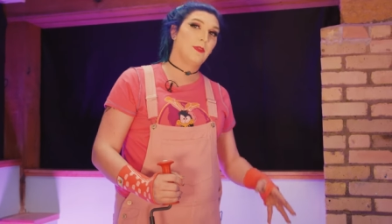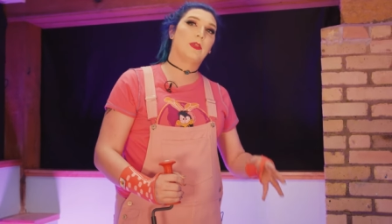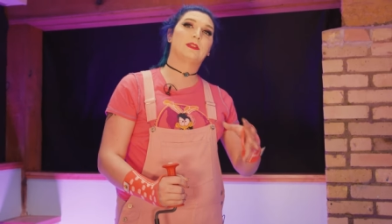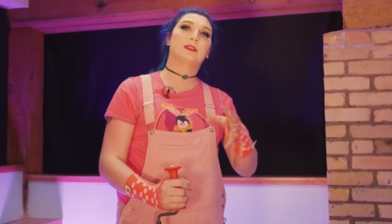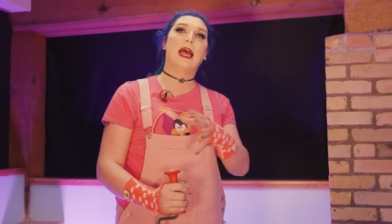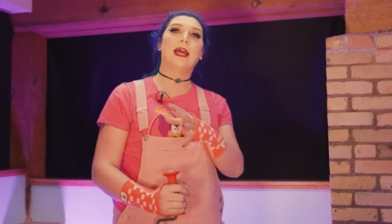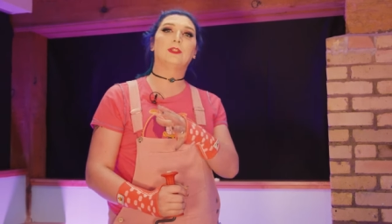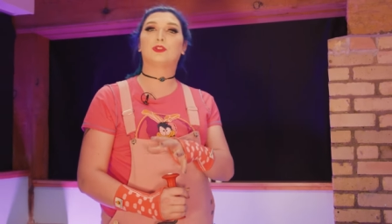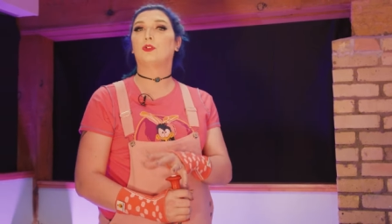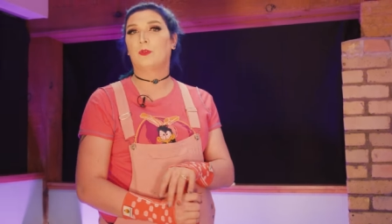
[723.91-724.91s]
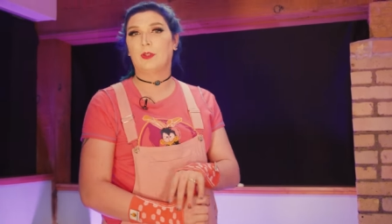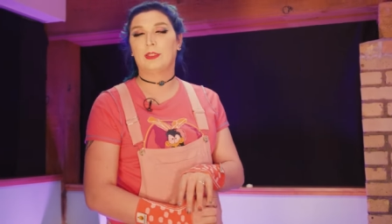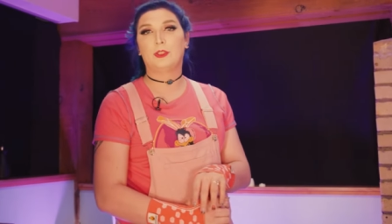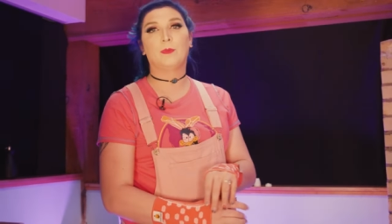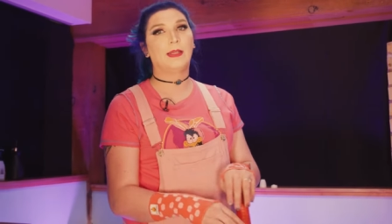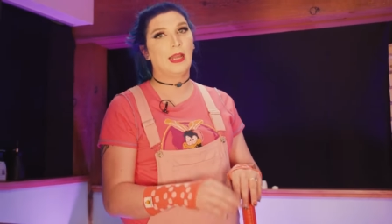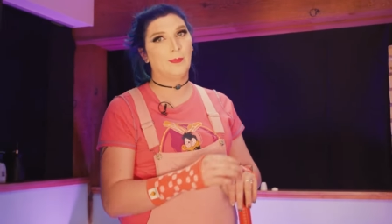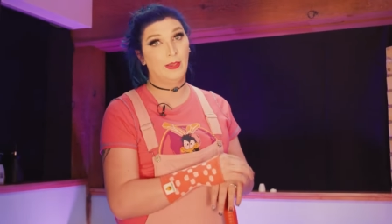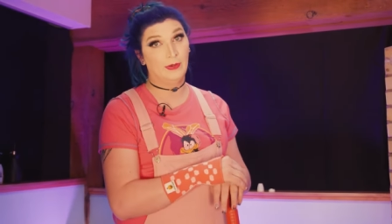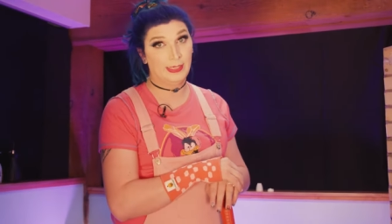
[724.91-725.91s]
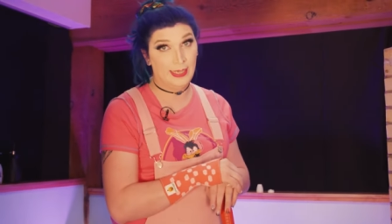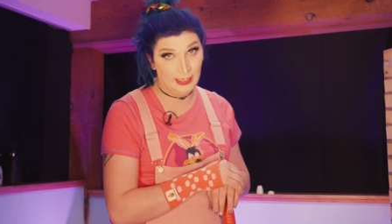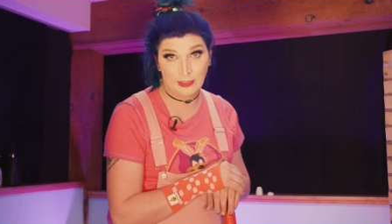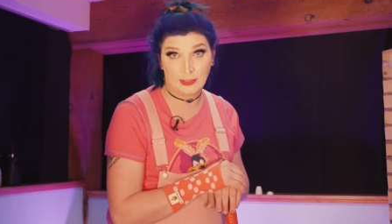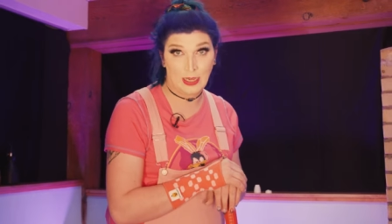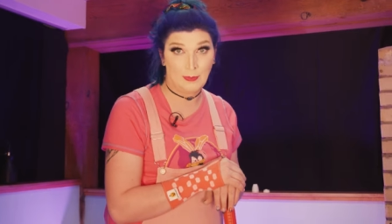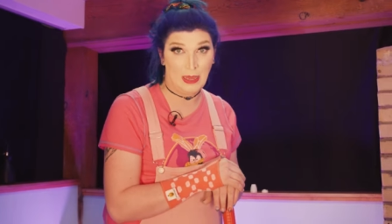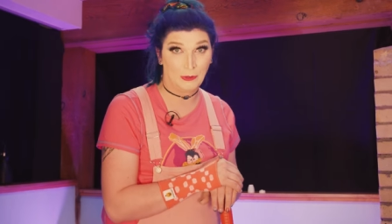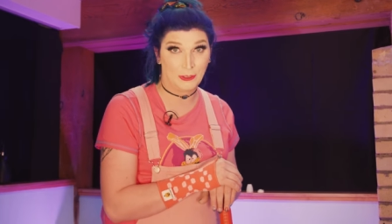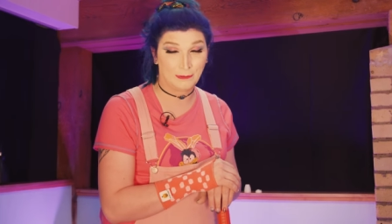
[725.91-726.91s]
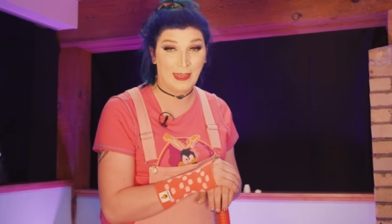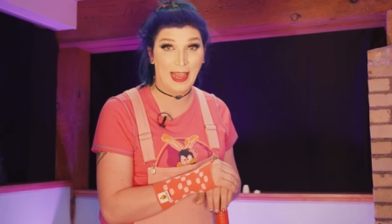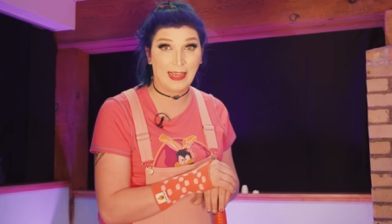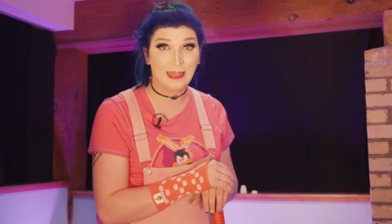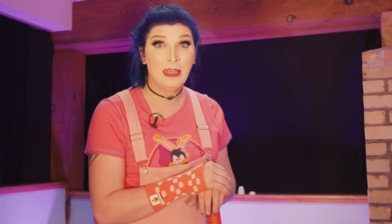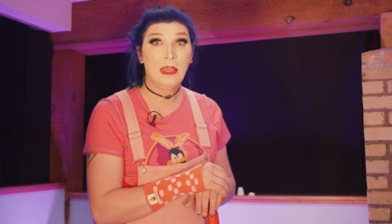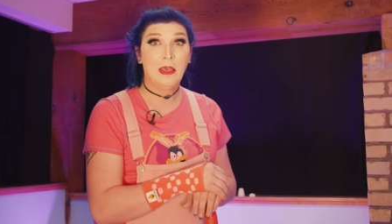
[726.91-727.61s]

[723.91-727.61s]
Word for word: the sad truth is you might not be able to get it to come out, okay?